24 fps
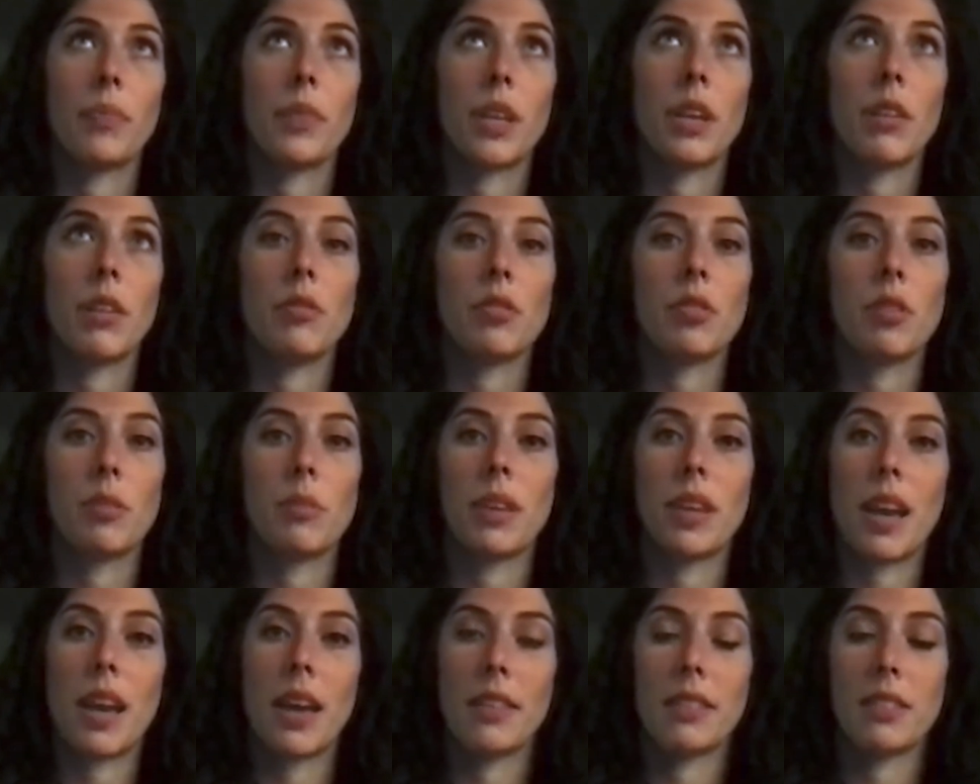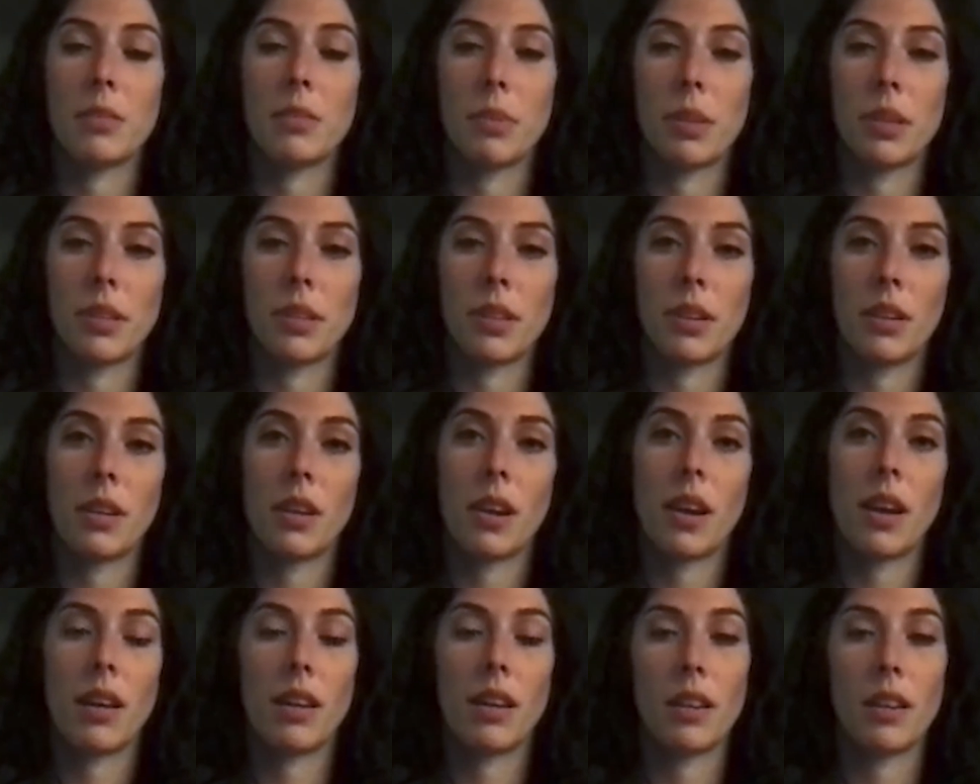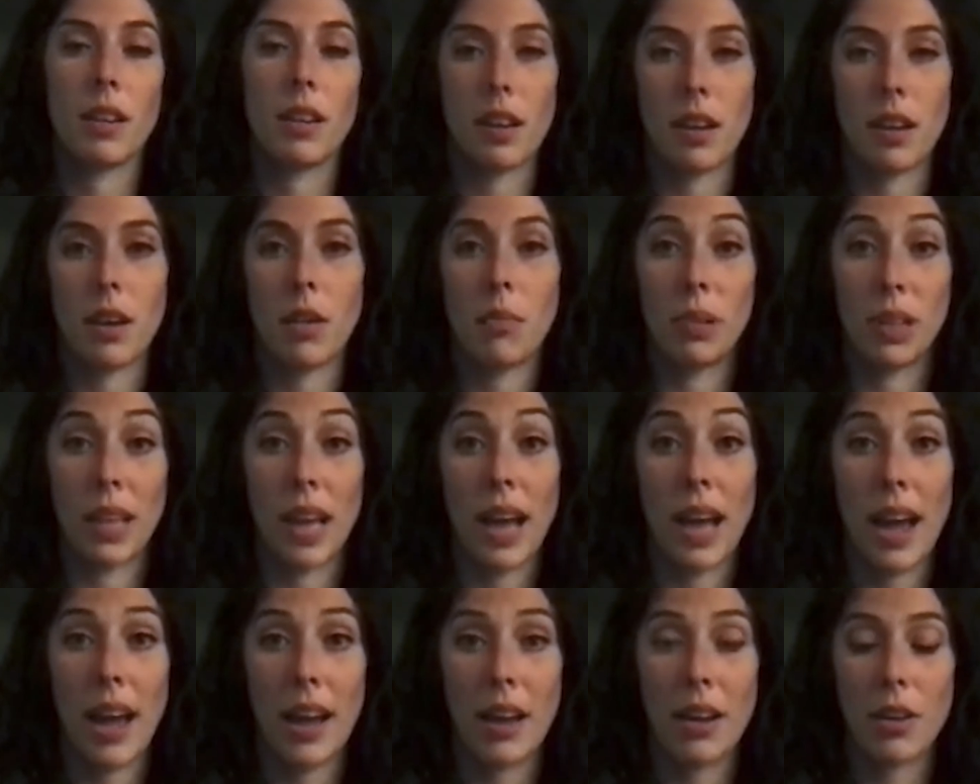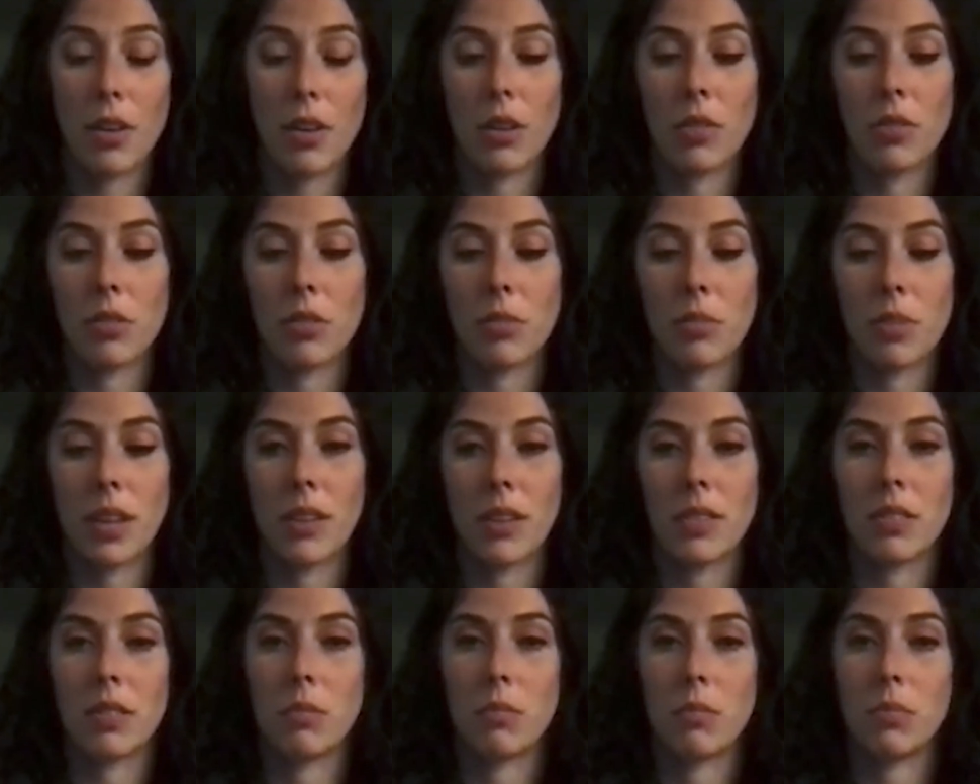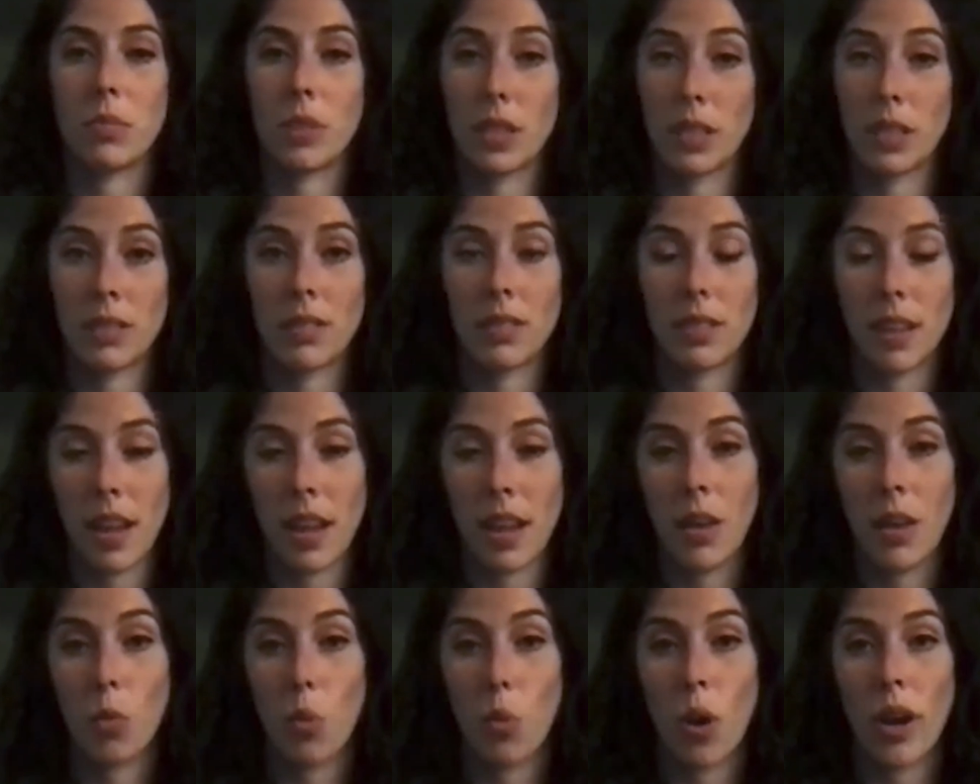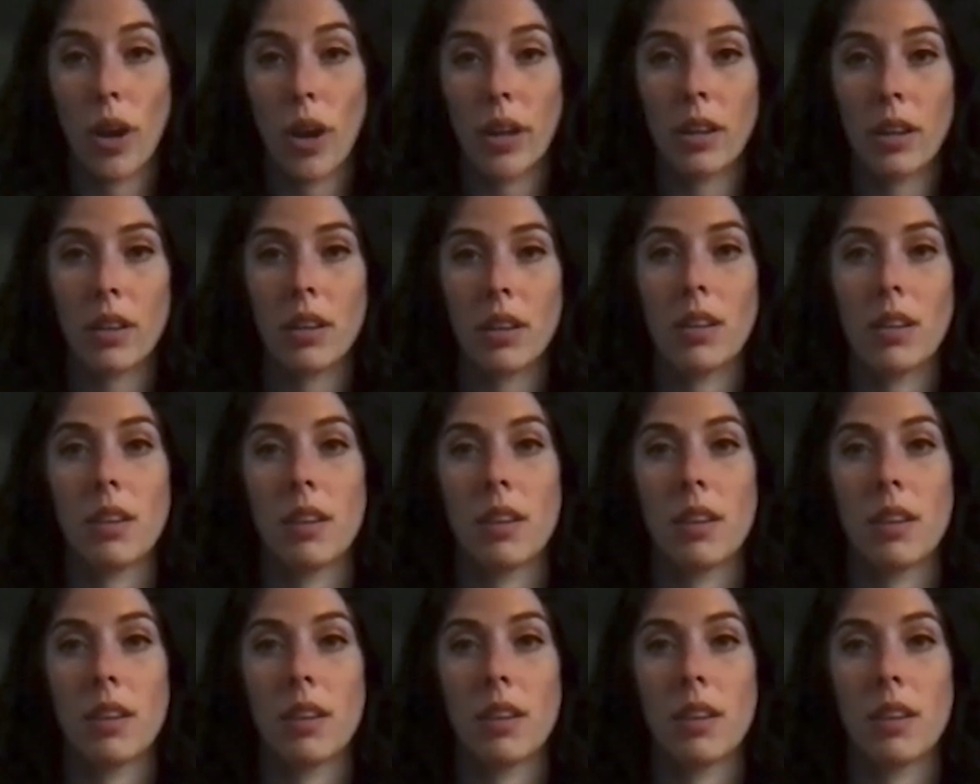if something has to be like a black, or if something has to stay white.